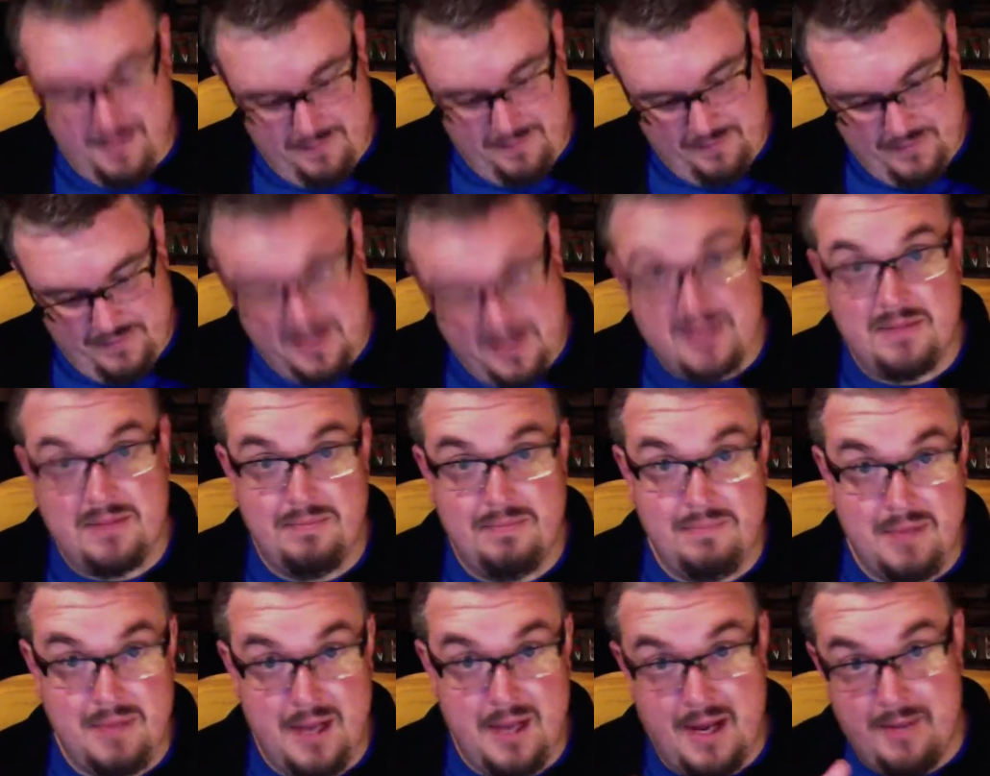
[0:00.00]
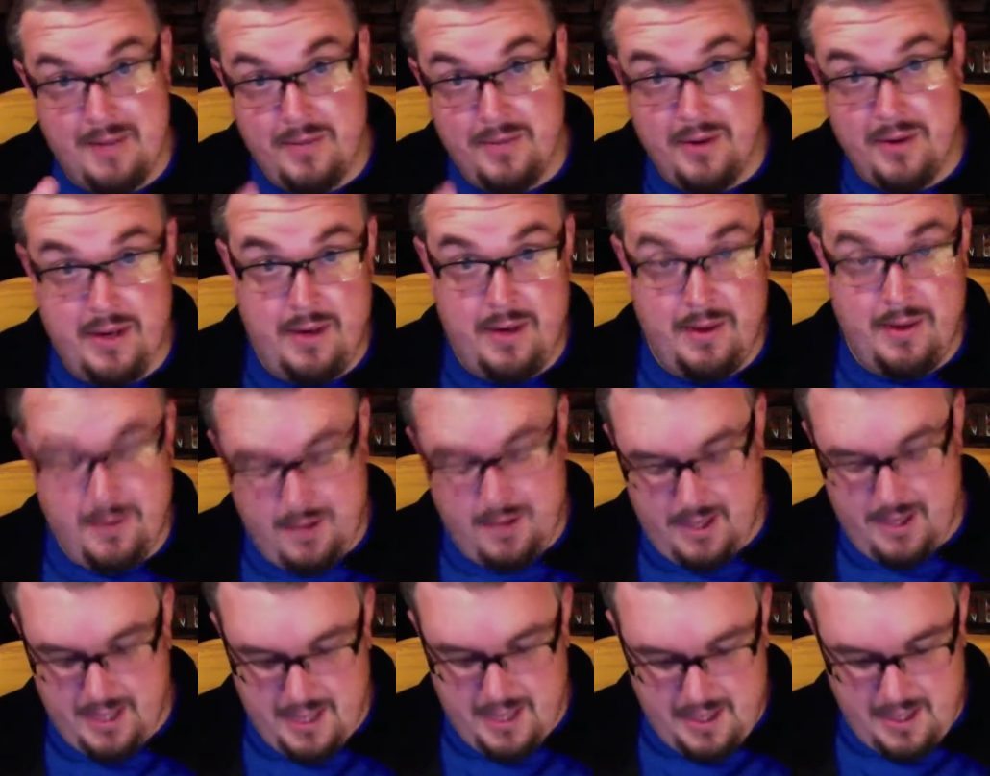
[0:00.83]
this camera here
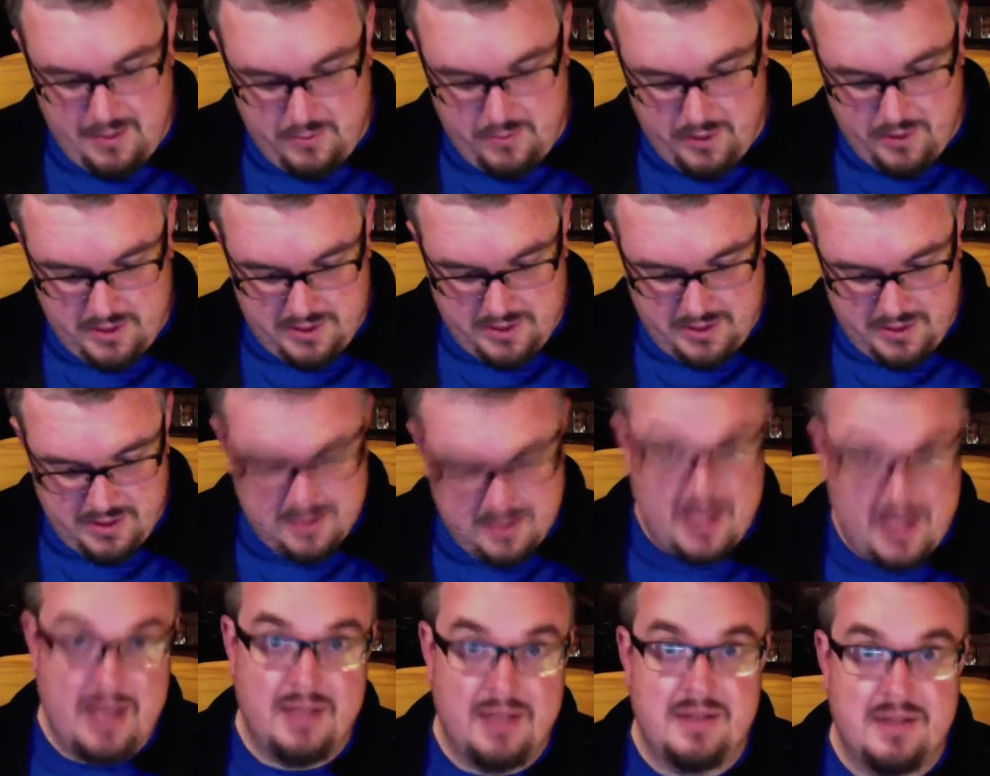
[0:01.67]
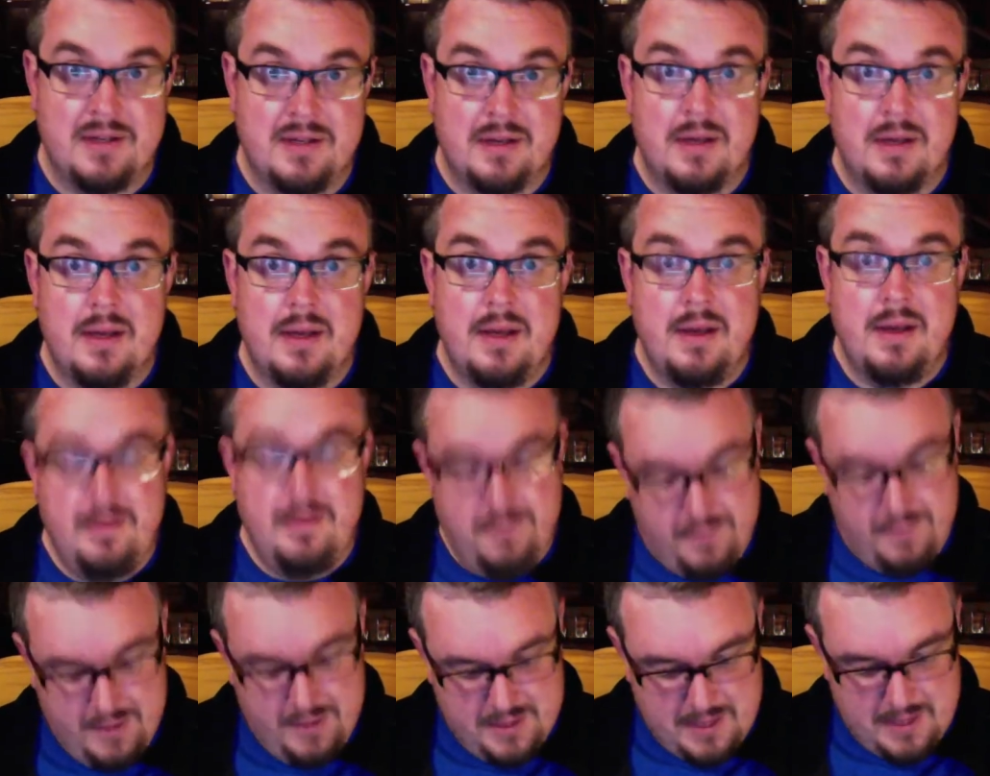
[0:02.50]
again once decided to
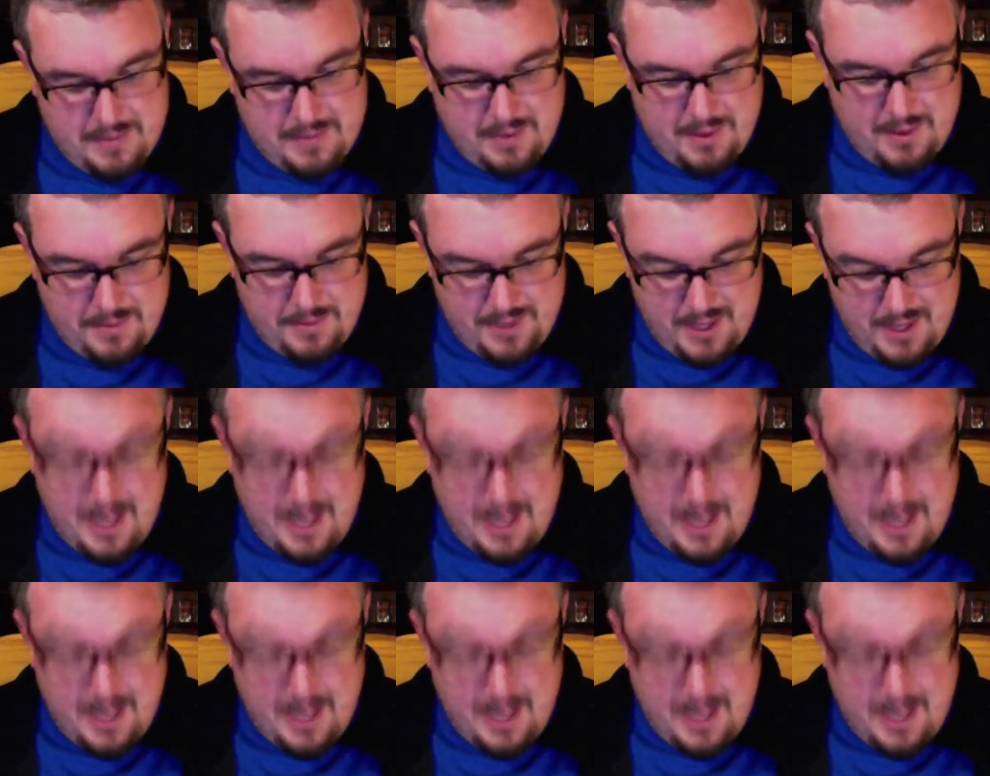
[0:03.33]
freeze up on me.